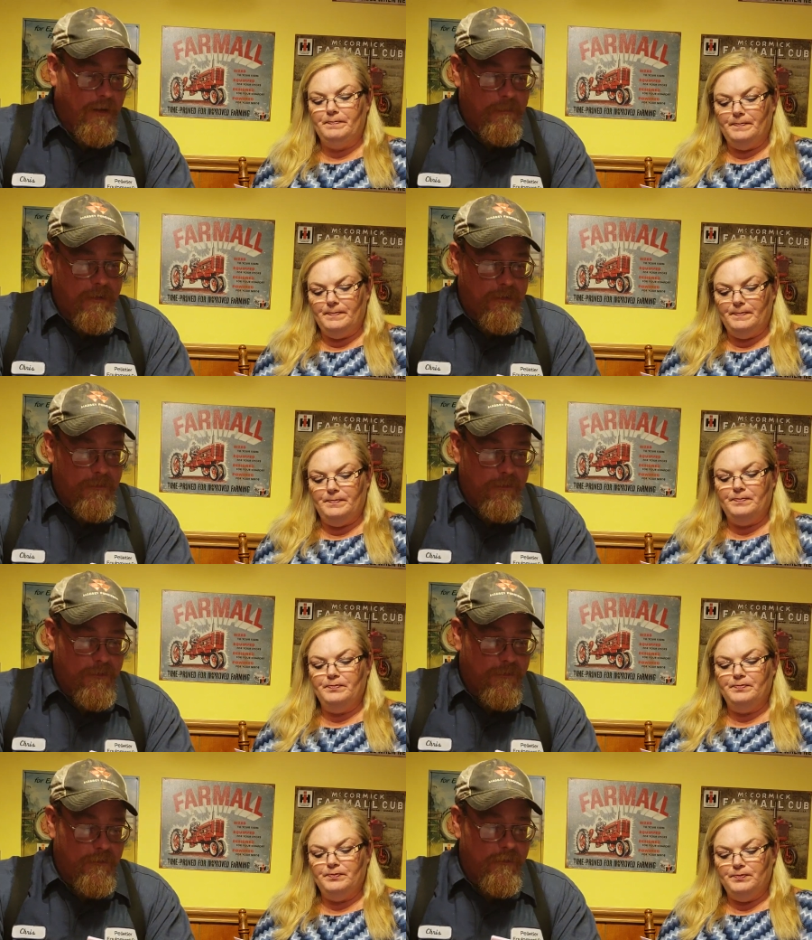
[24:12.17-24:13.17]
Speaker 1: flatbed
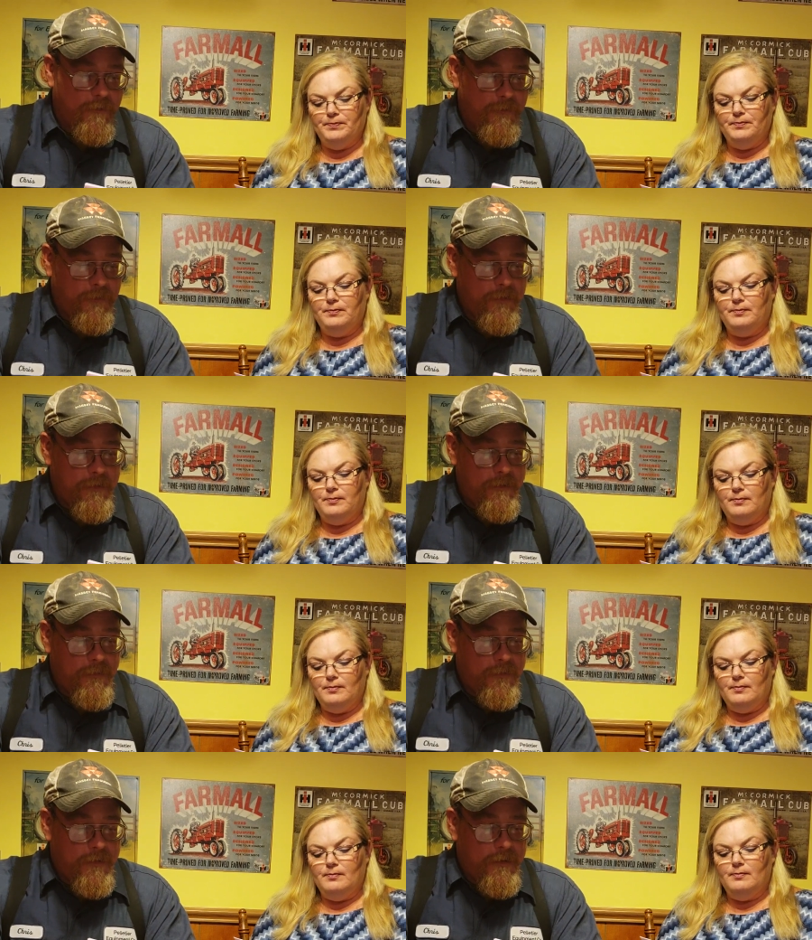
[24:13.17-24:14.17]
Toyota truck.
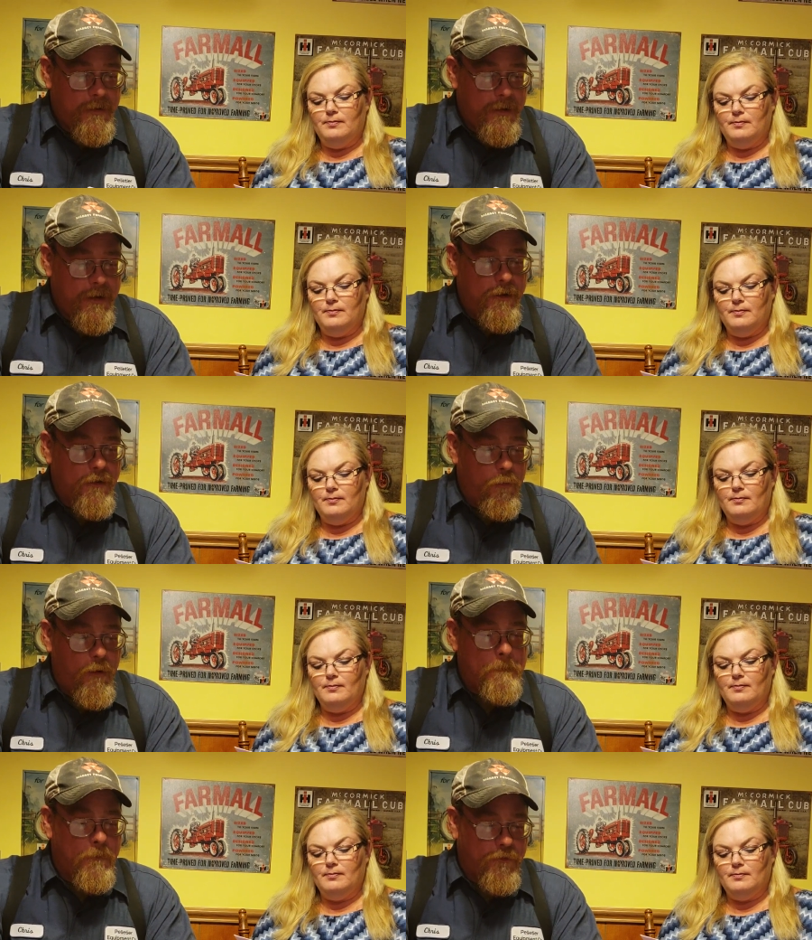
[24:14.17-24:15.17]
Here, a
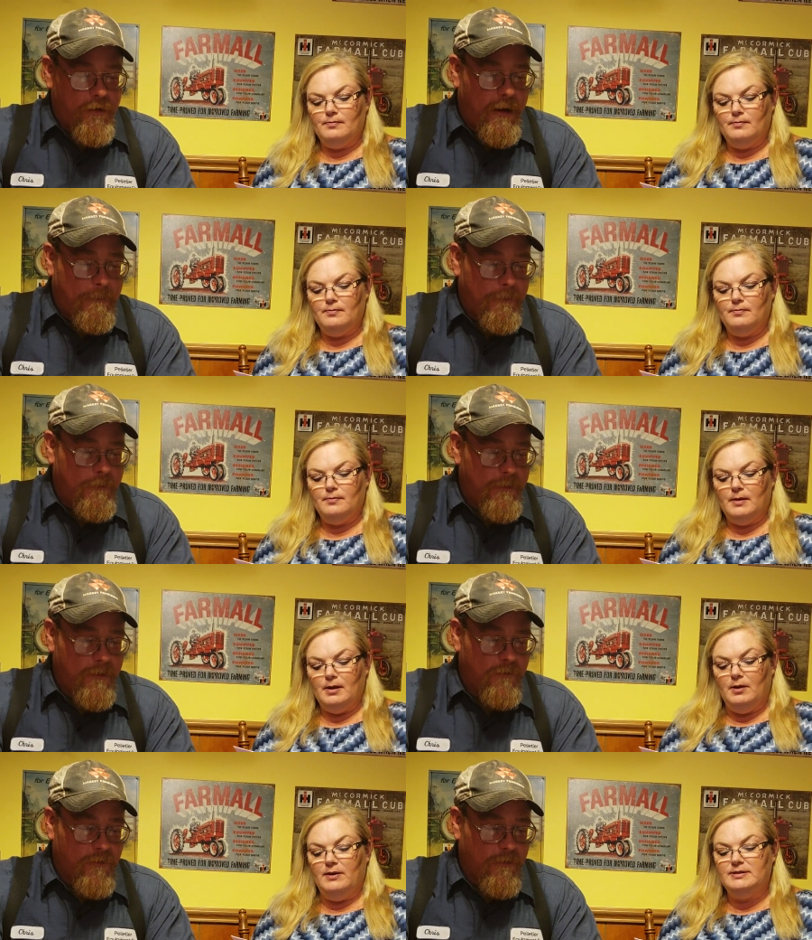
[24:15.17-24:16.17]
whippersnapper
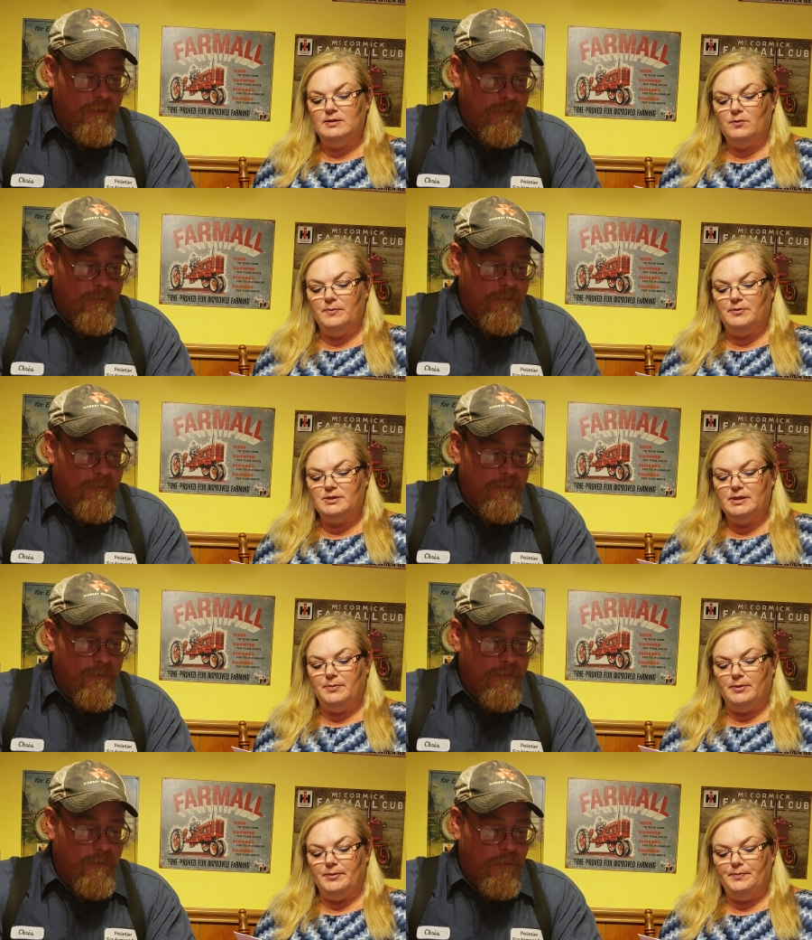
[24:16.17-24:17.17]
is no, a, a
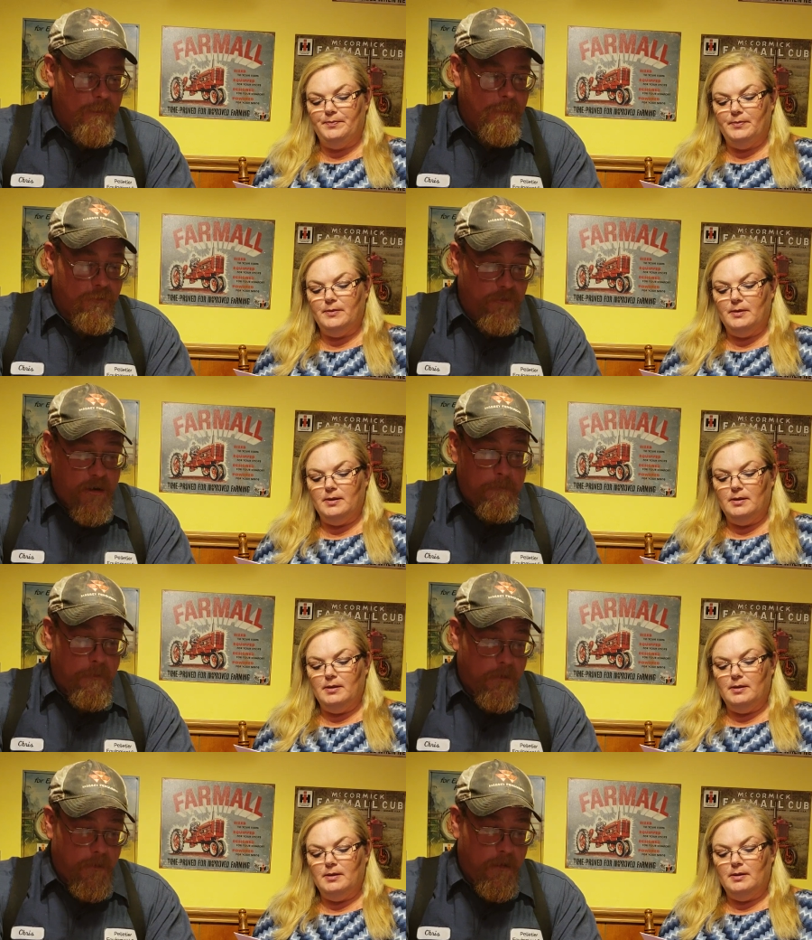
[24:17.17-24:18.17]
Speaker 2: whippersnipper.
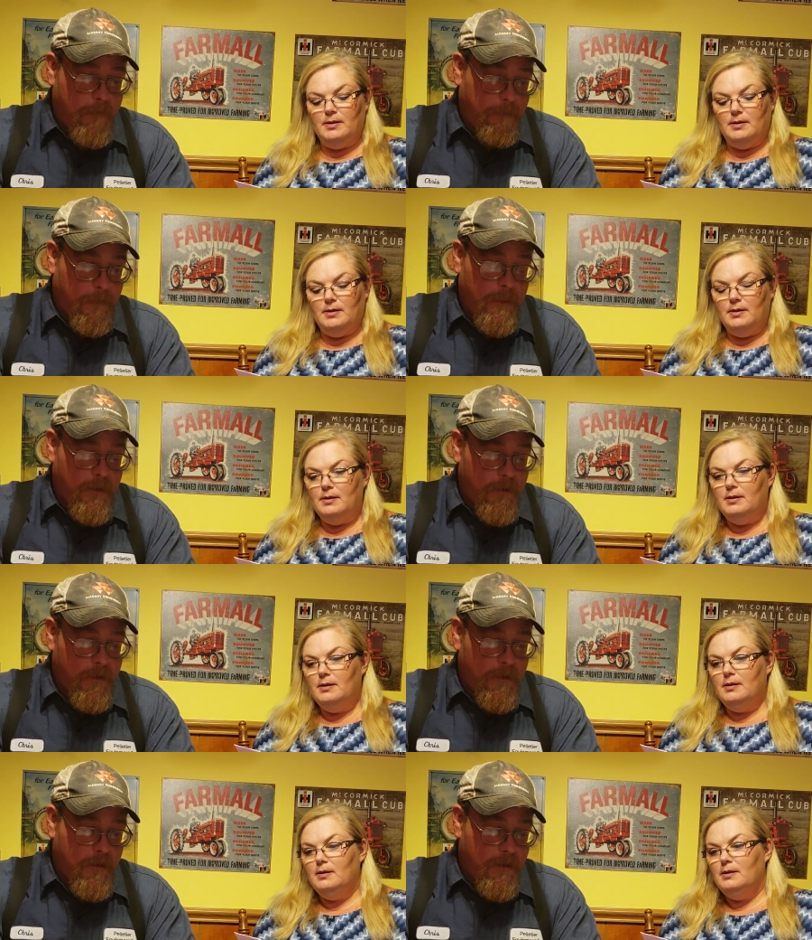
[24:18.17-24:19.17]
Speaker 1: Whippersnipper.
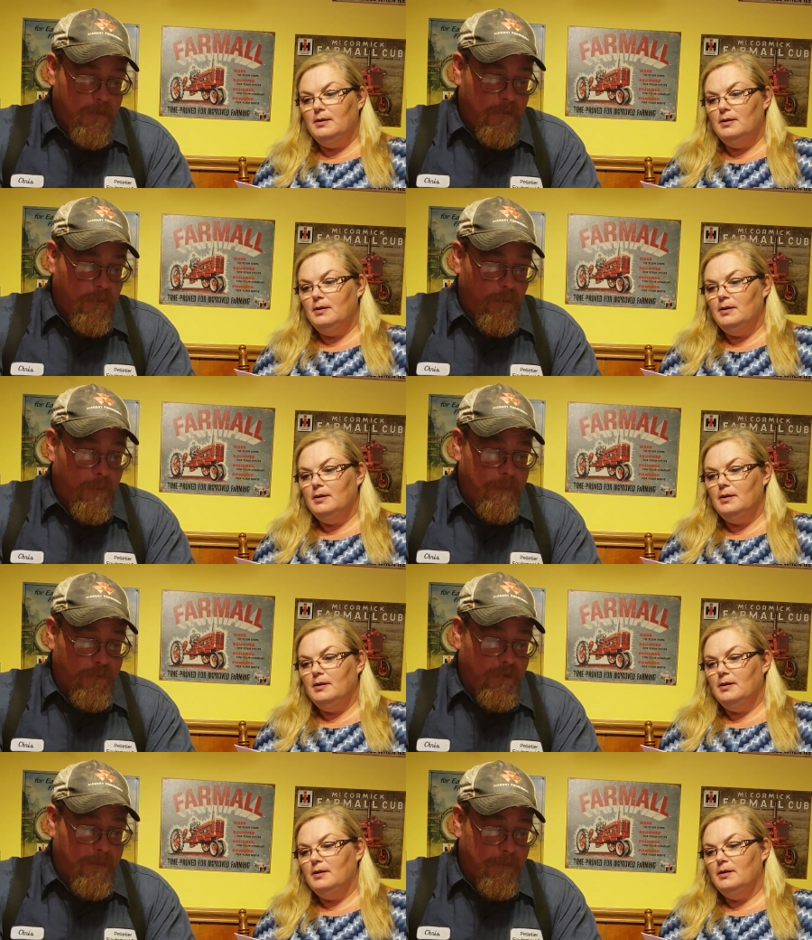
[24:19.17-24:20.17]
I don't know what a
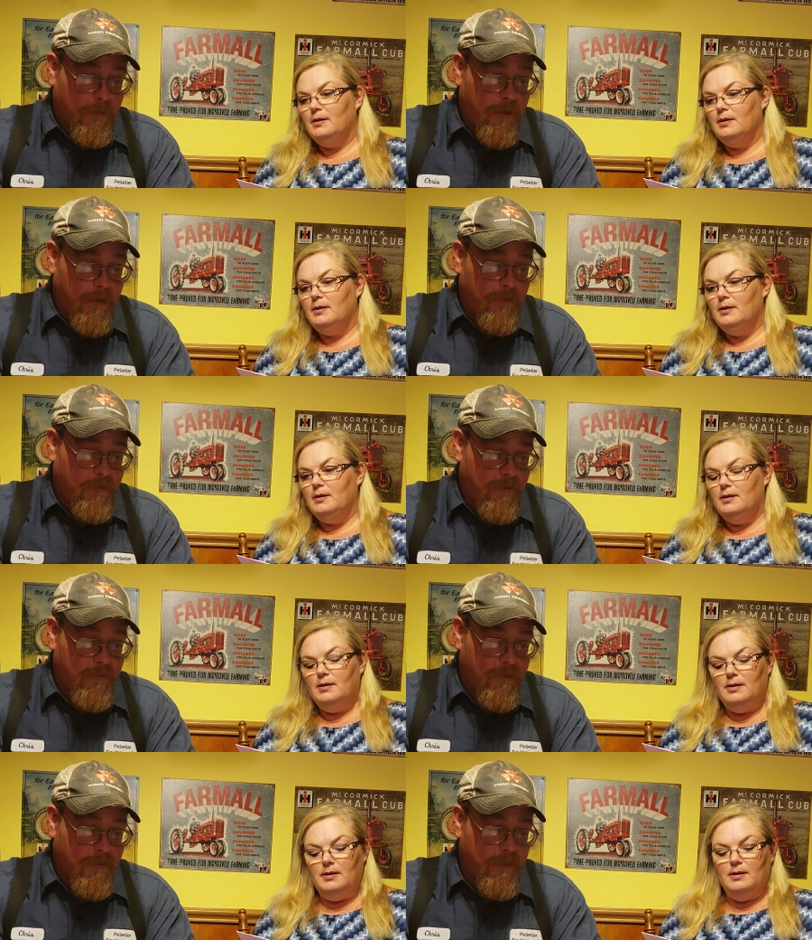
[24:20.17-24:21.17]
whippersnapper is.
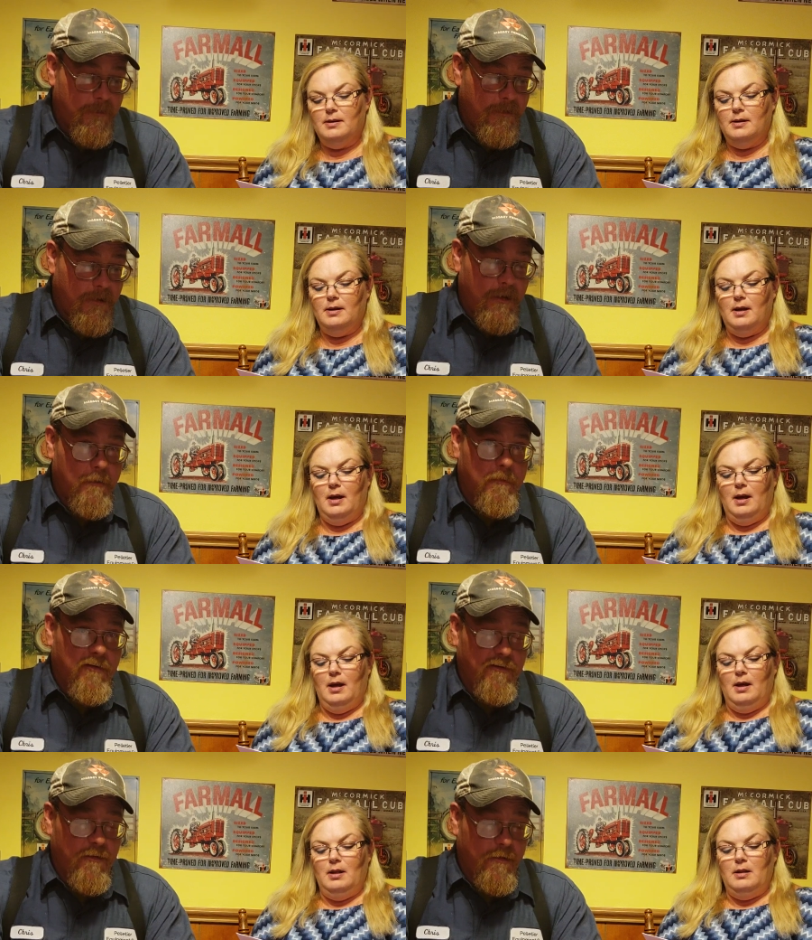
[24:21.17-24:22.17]
Here it
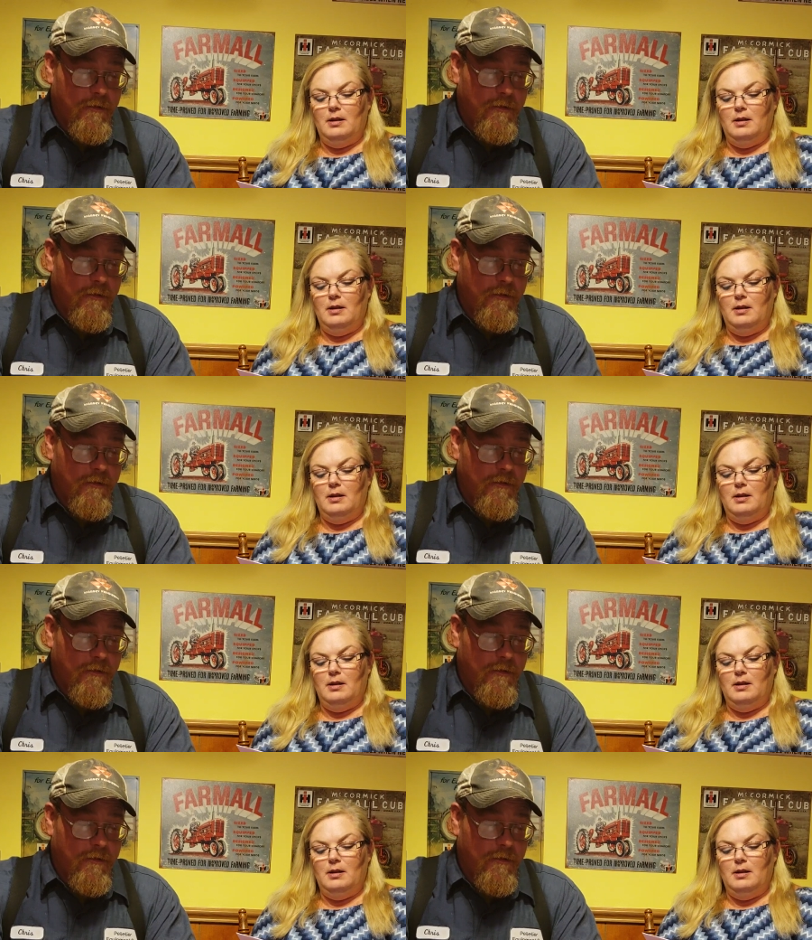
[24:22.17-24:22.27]
means young